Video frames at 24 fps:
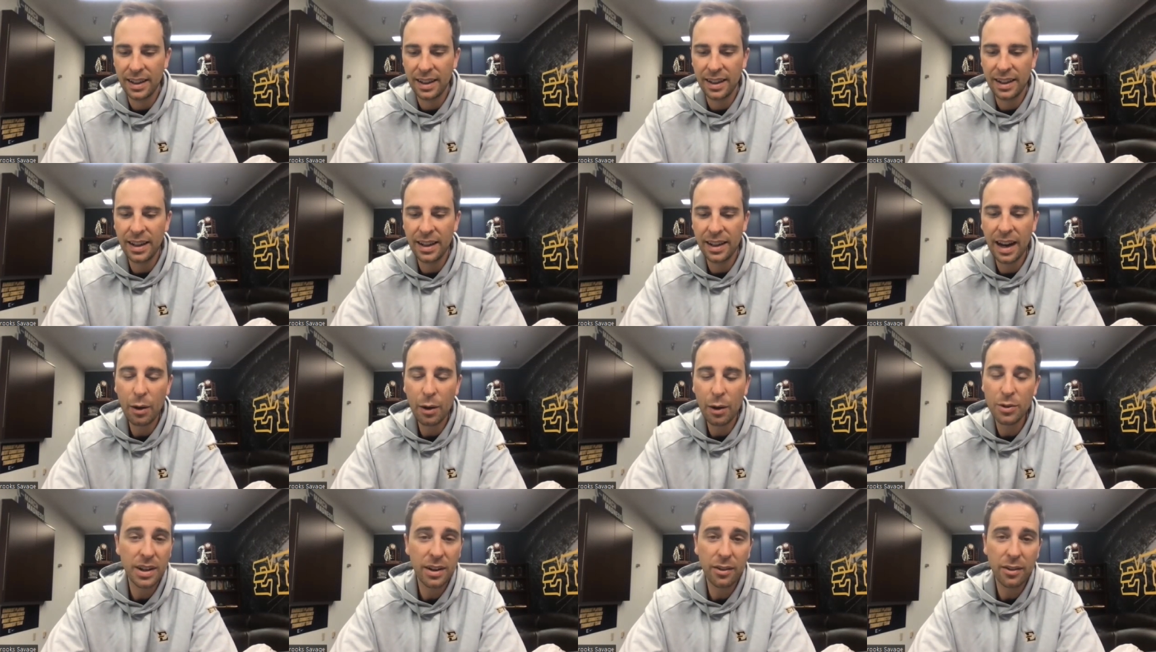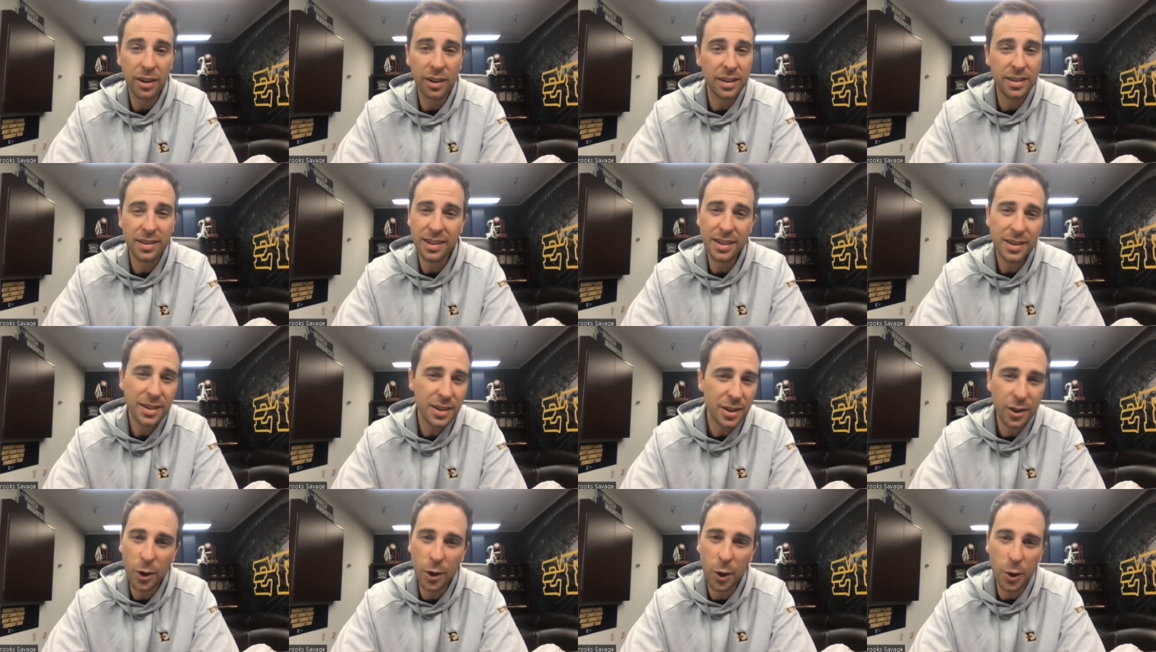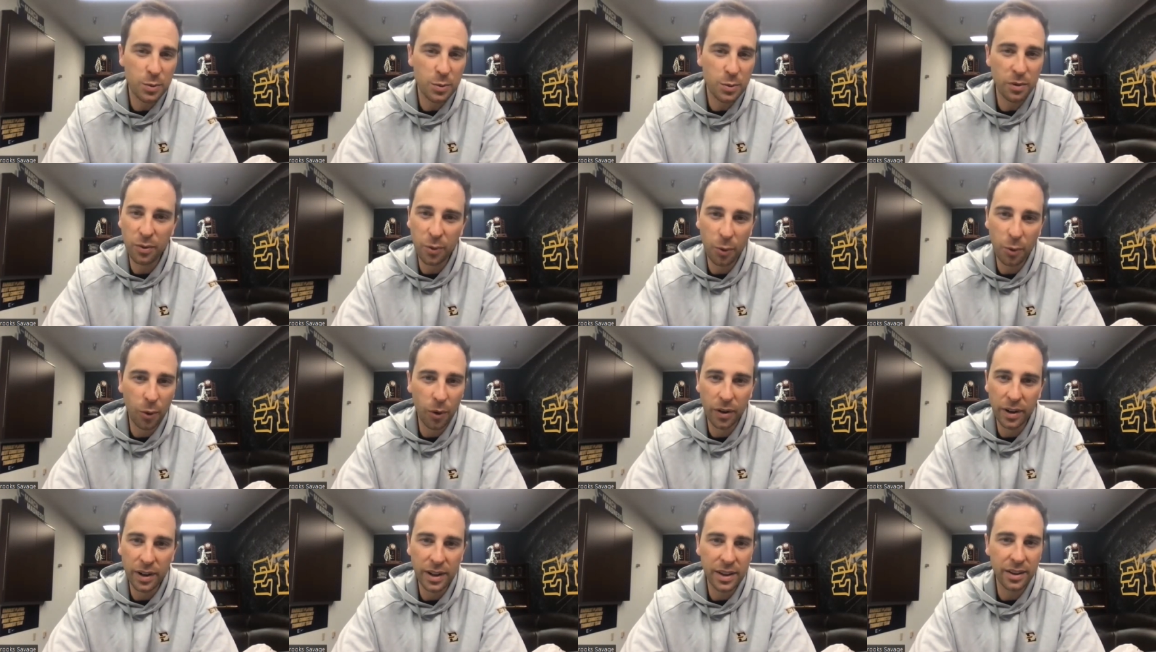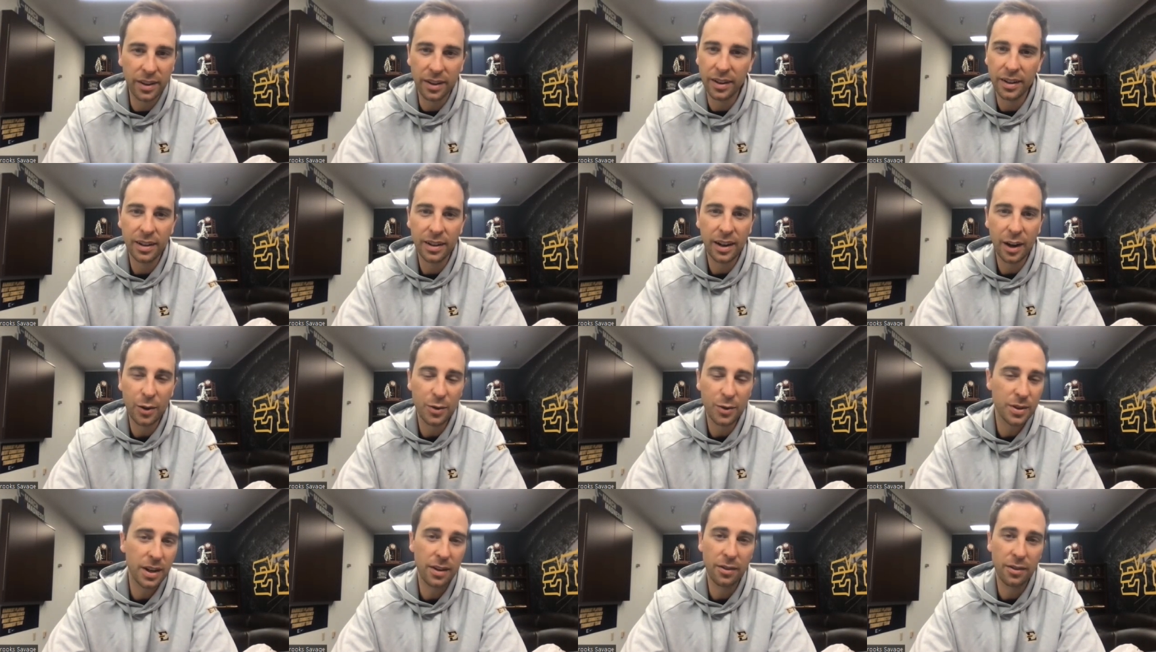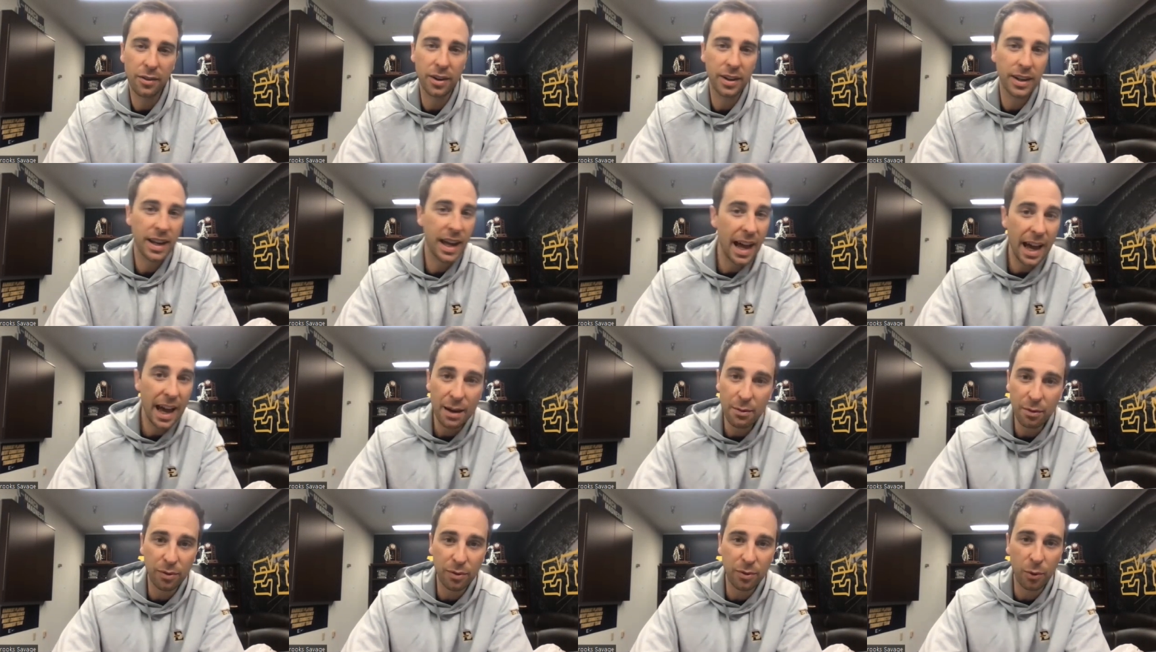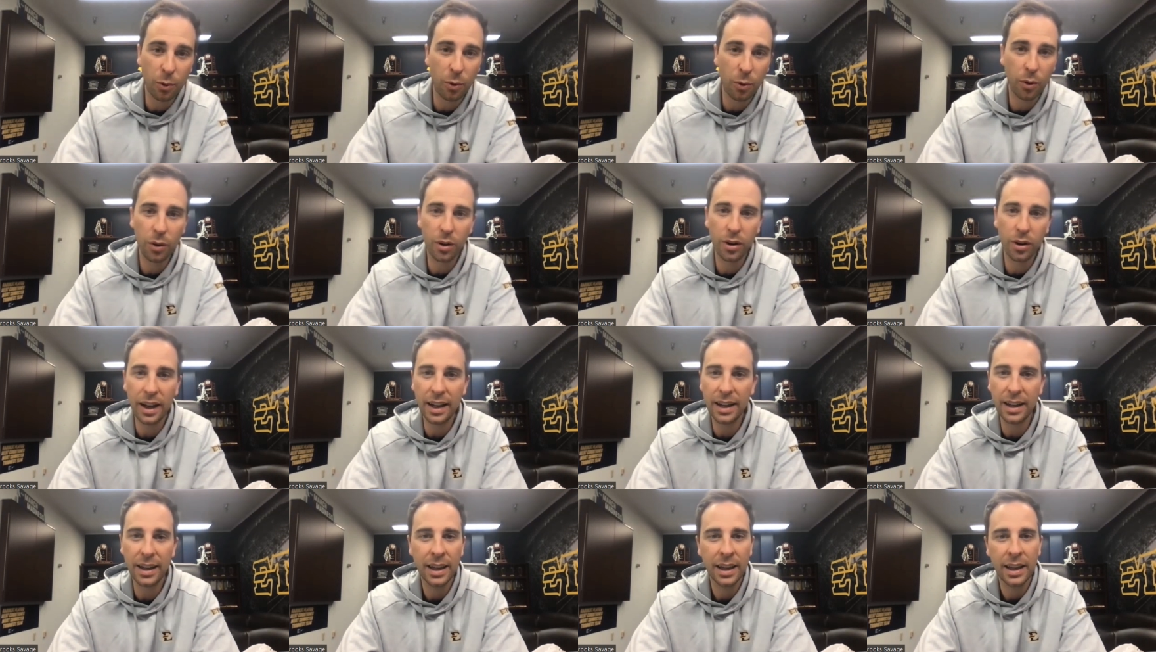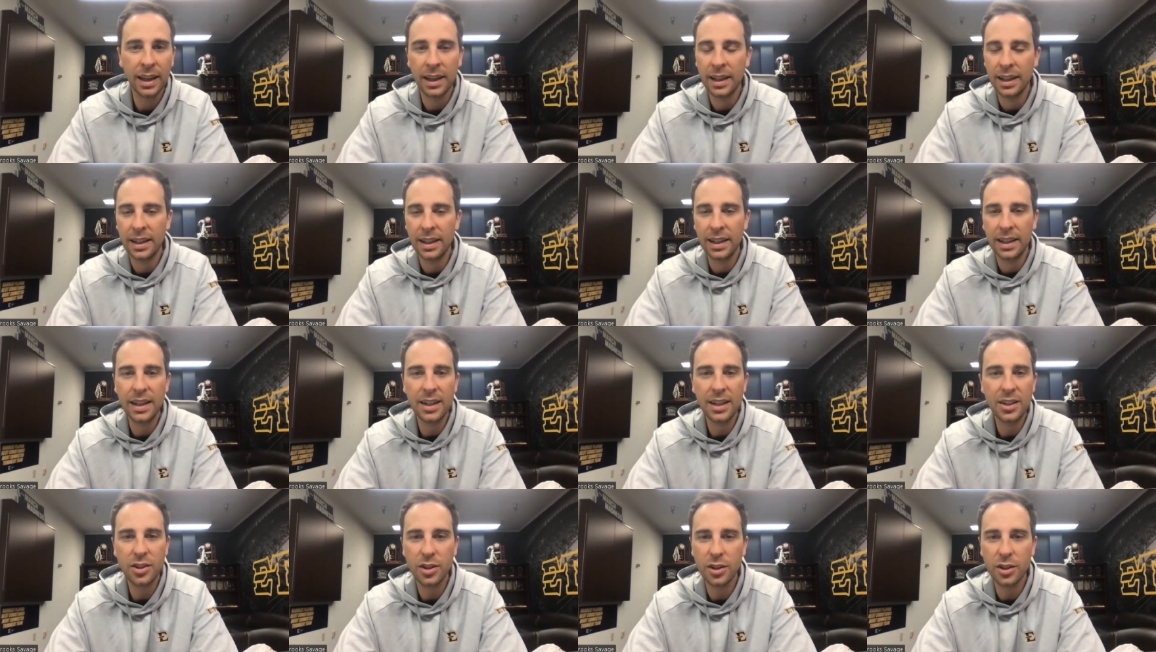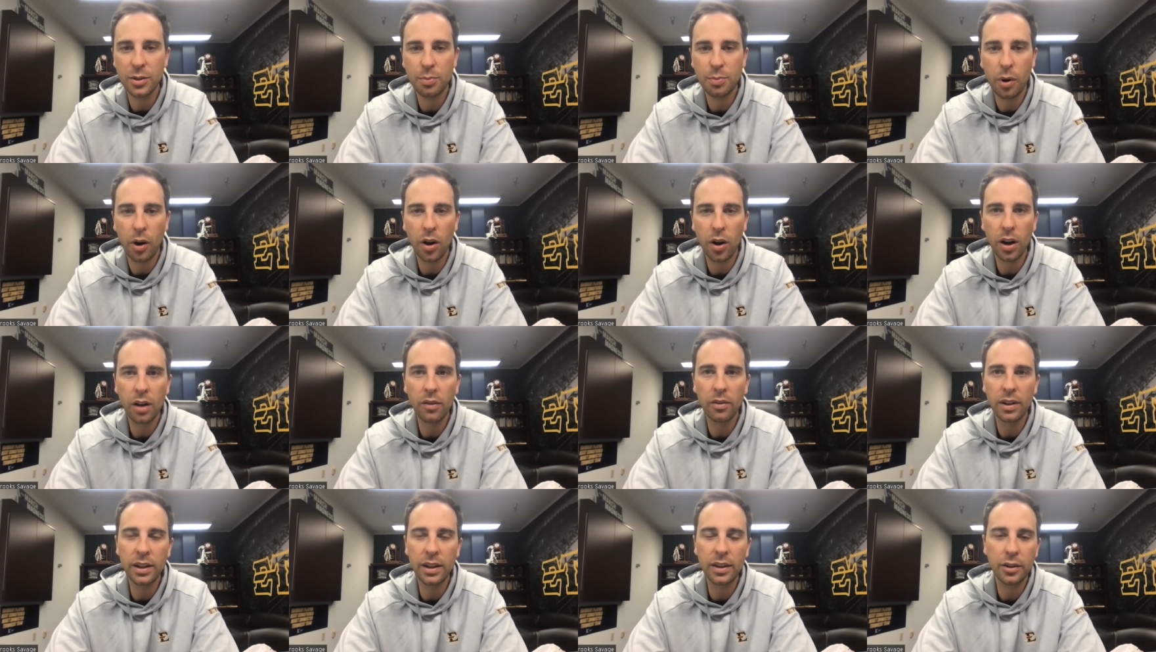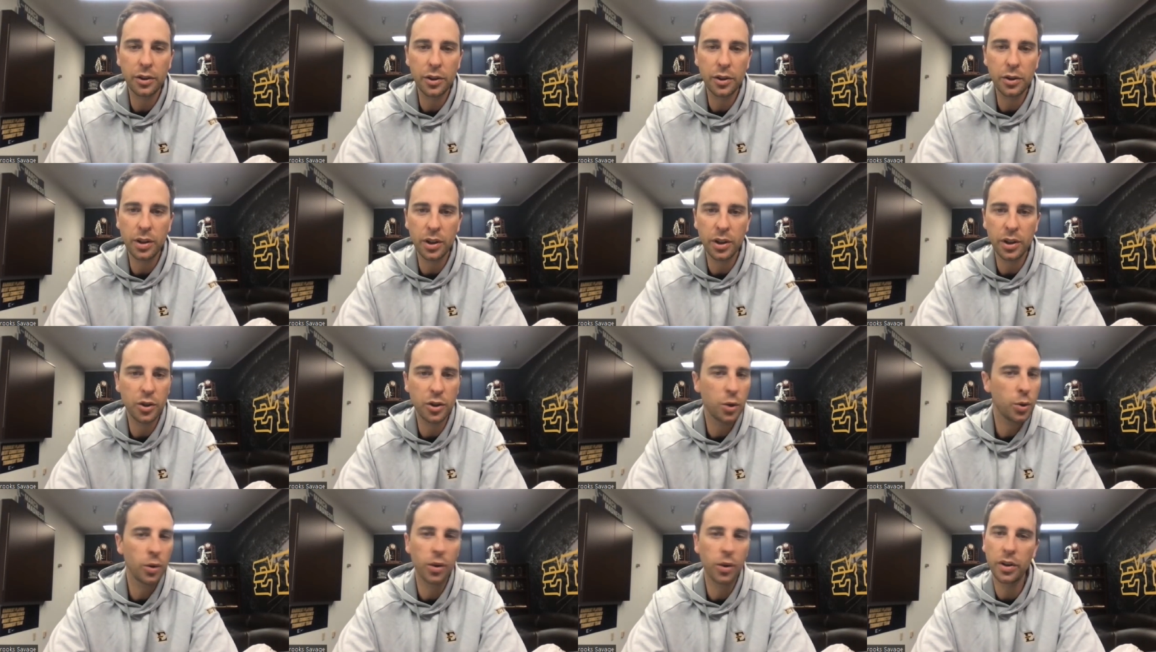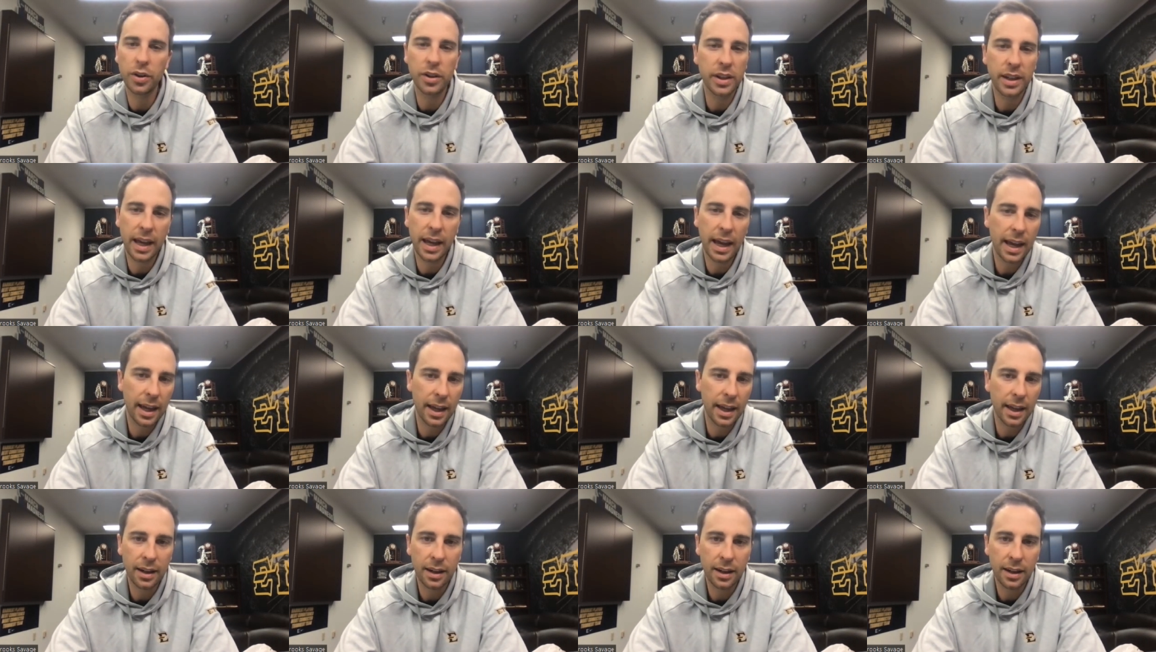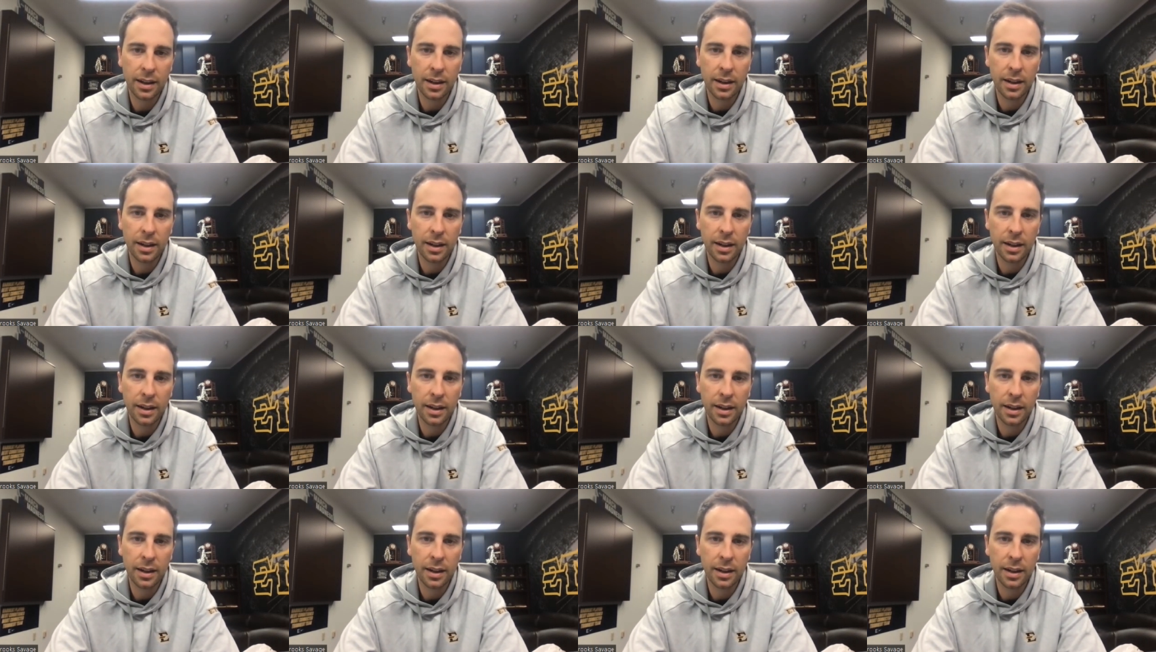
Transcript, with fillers: yeah, I was never an assistant coach before either. I was never a dad before. Like, it's just part of it. Either you can do it or you can't.